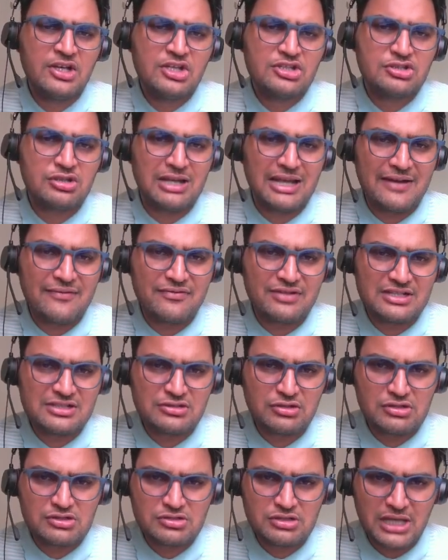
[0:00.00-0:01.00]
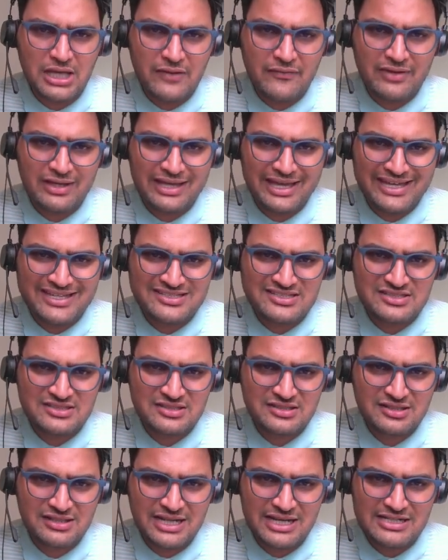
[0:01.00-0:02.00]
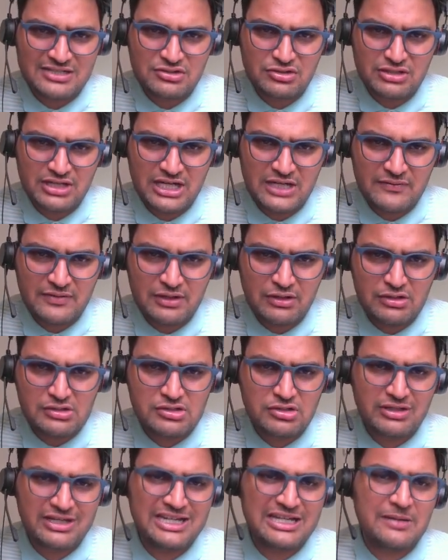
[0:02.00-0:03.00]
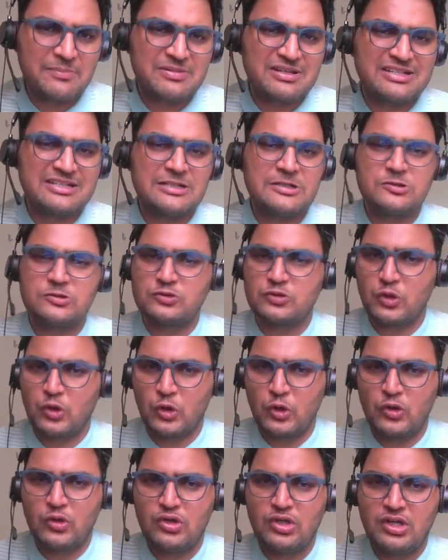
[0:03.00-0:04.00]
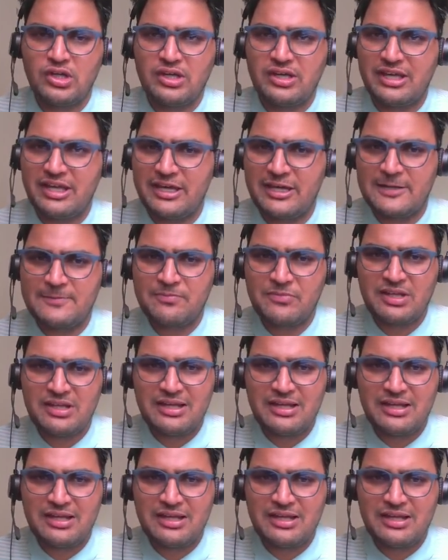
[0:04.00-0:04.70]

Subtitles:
So left is also having X, right? So it will also get updated to O here.